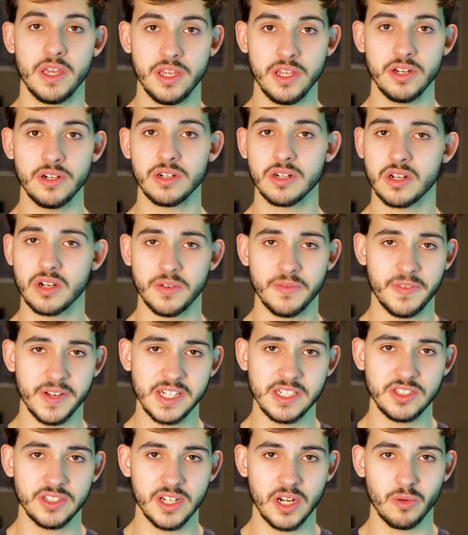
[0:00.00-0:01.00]
Here,
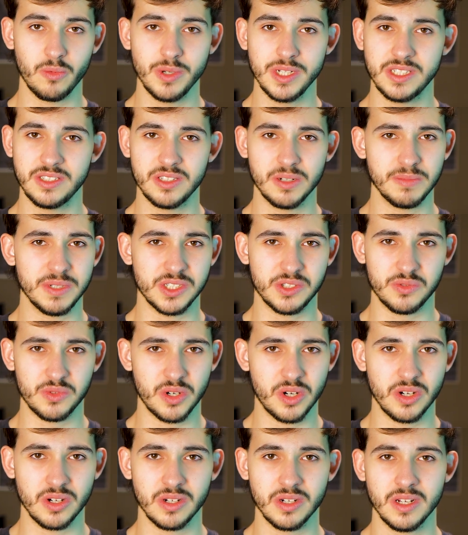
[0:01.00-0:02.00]
conventional wisdom is
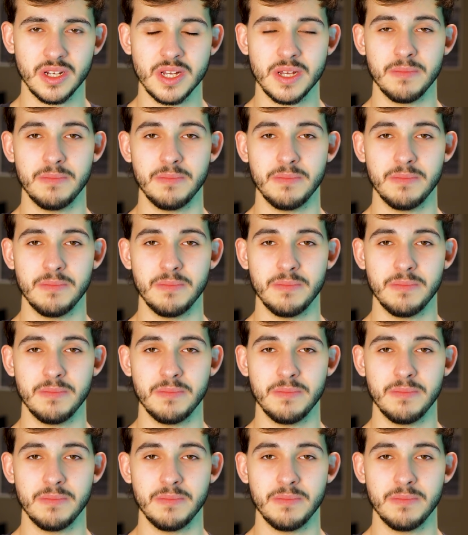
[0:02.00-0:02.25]
wrong,